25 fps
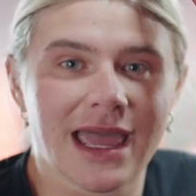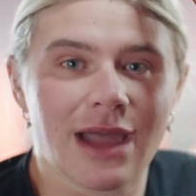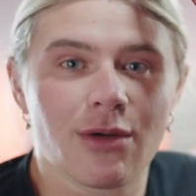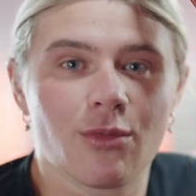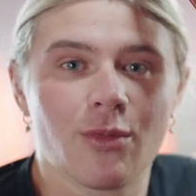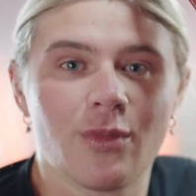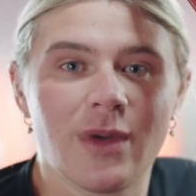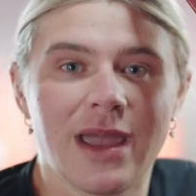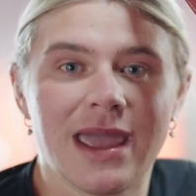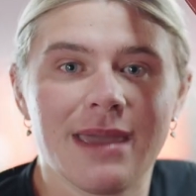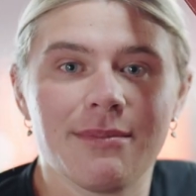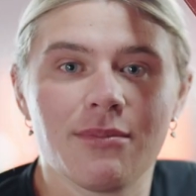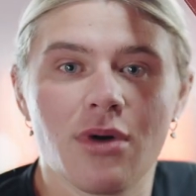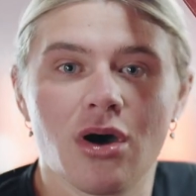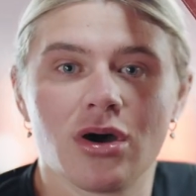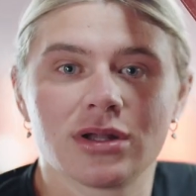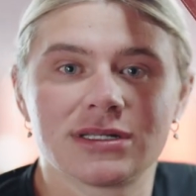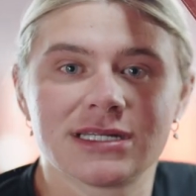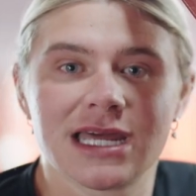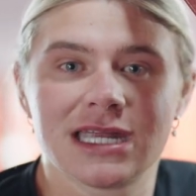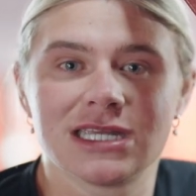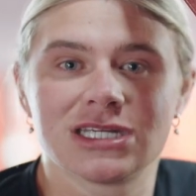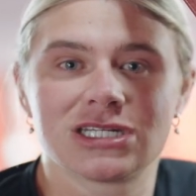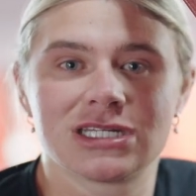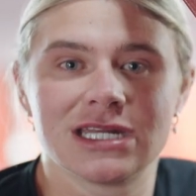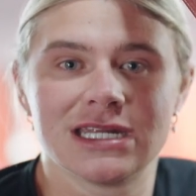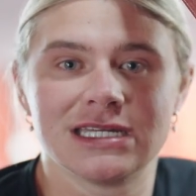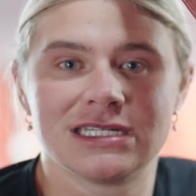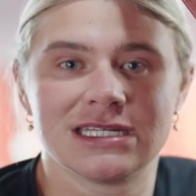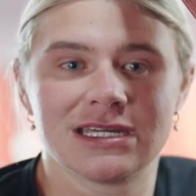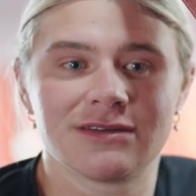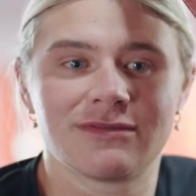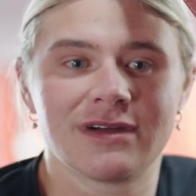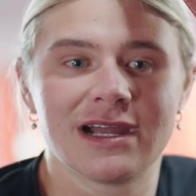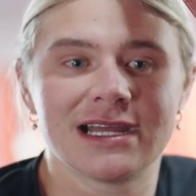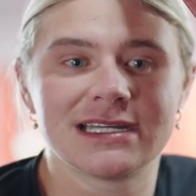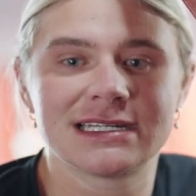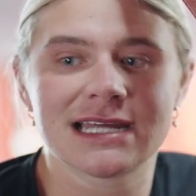get way more tension into
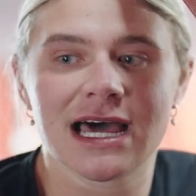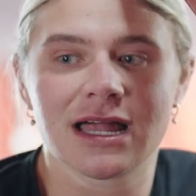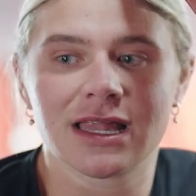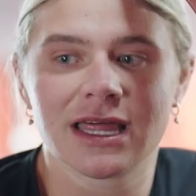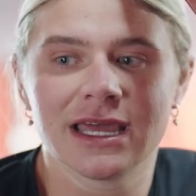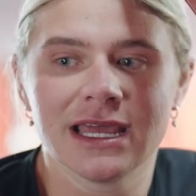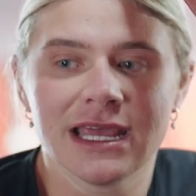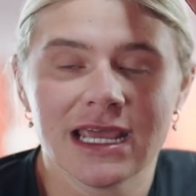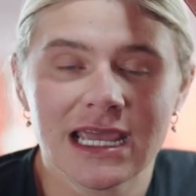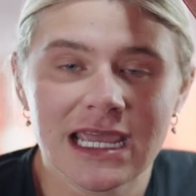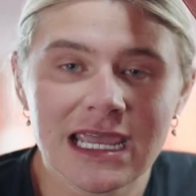your rear delt.